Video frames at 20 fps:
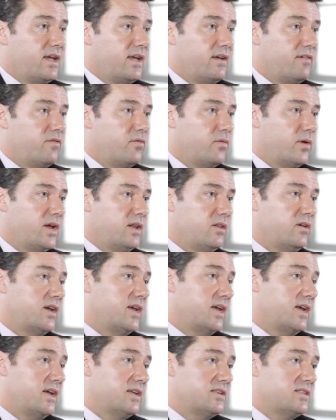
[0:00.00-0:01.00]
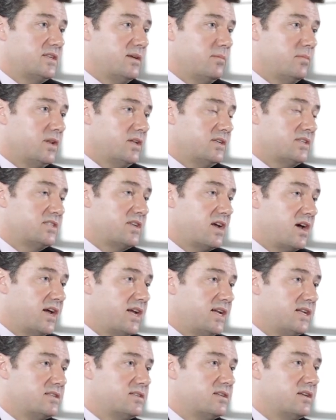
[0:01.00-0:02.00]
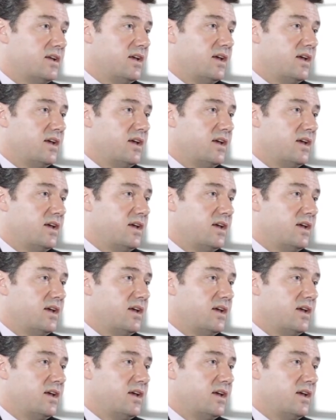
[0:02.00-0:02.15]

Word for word: if we're looking at a similar site